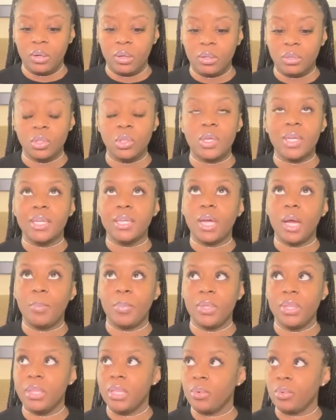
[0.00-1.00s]
looking up,
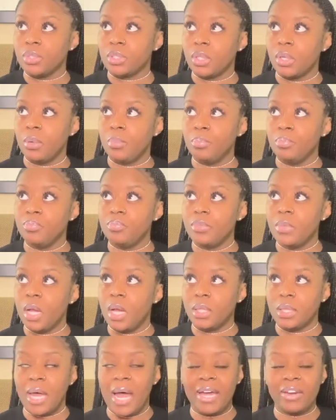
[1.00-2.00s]
and there was a
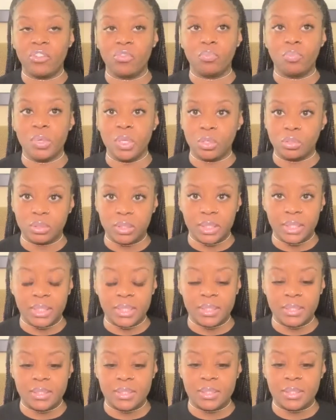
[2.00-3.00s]
lot of
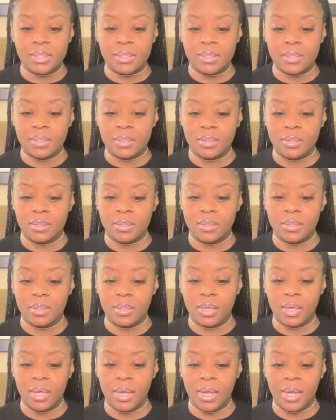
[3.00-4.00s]
buildings
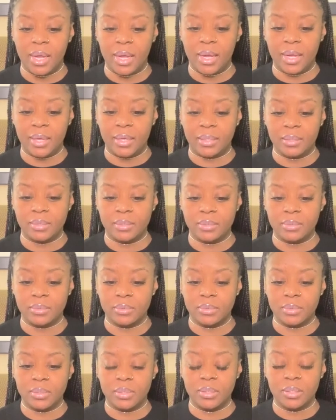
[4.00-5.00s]

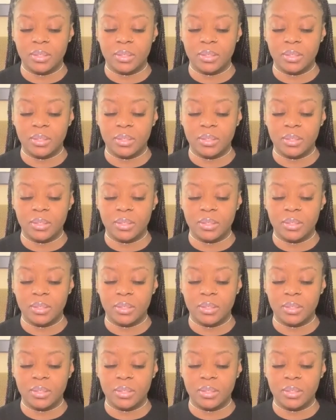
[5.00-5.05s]
and